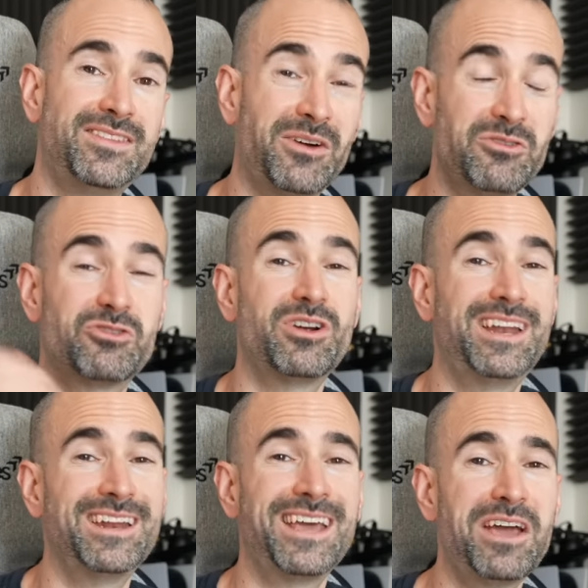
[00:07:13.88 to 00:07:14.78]

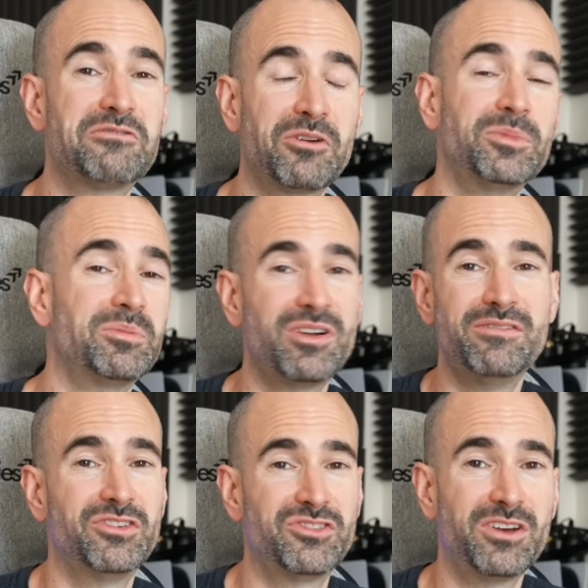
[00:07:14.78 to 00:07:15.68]
downgraded it from the
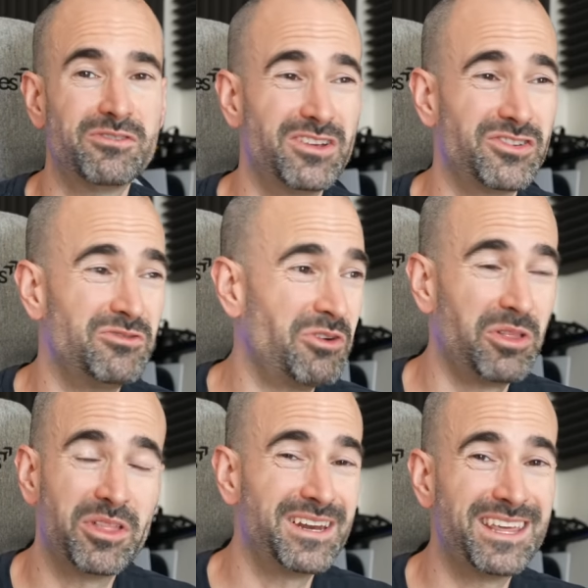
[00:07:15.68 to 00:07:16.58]
previous generation
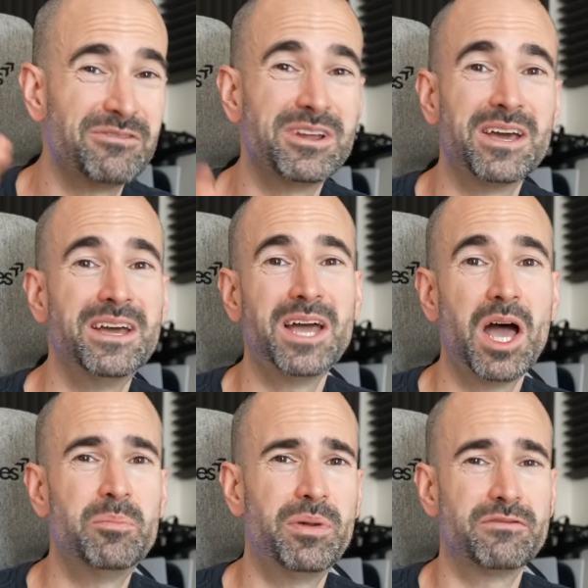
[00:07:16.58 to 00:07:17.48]
rather than giving it
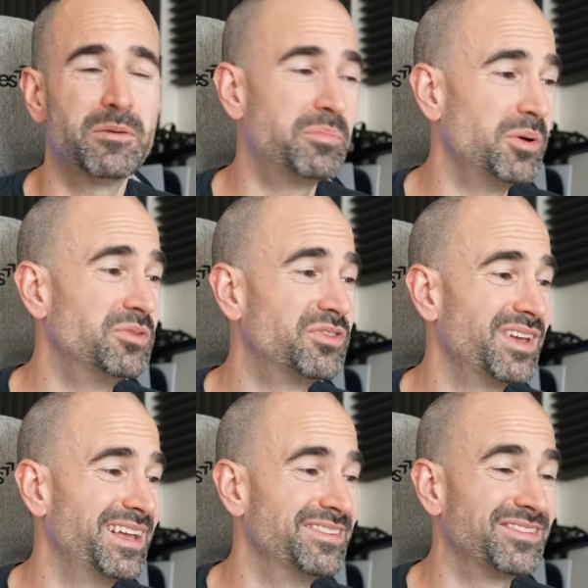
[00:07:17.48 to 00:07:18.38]
a bit of a boost
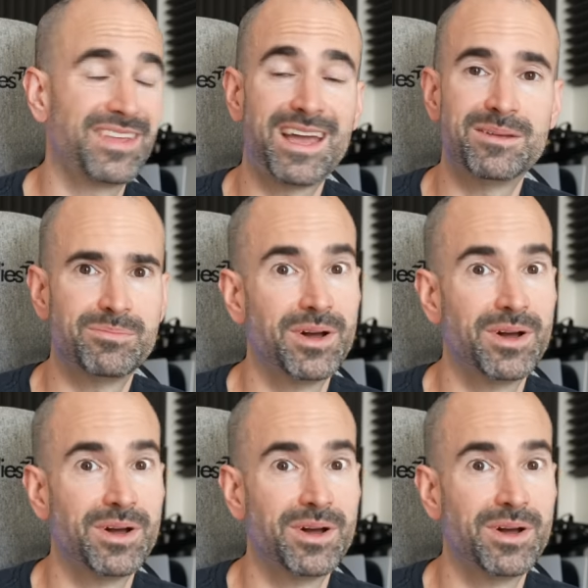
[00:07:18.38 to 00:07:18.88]
instead,